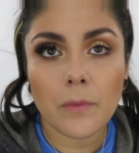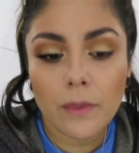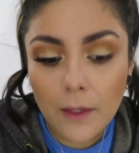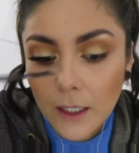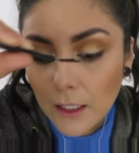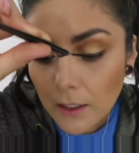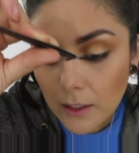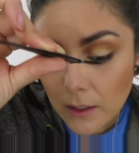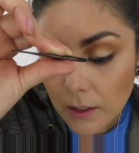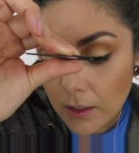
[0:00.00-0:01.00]
thing.
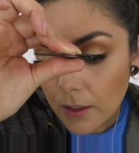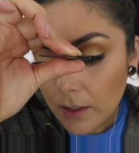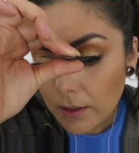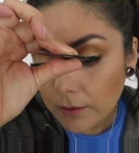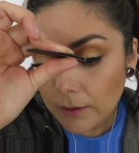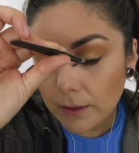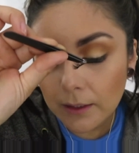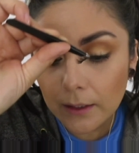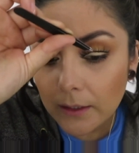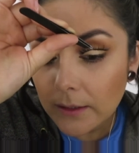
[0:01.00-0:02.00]
Look
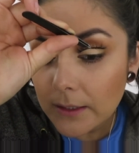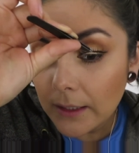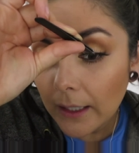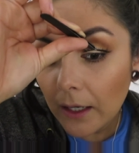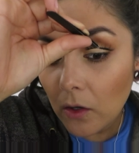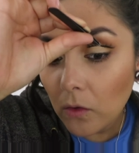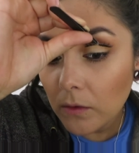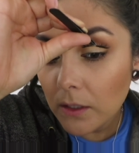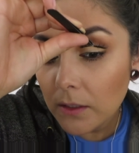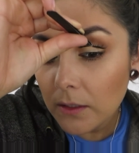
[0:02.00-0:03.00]

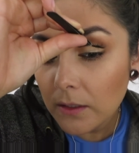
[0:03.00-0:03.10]
down.